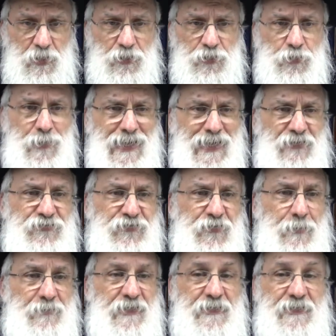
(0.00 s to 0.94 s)
You ask
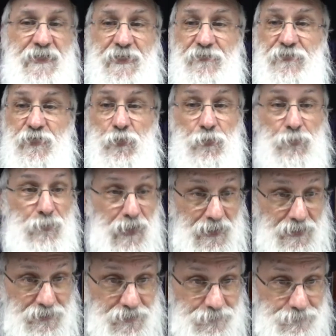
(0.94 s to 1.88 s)
somebody to give you a
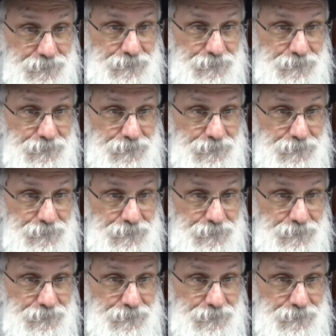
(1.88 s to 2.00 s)
ride.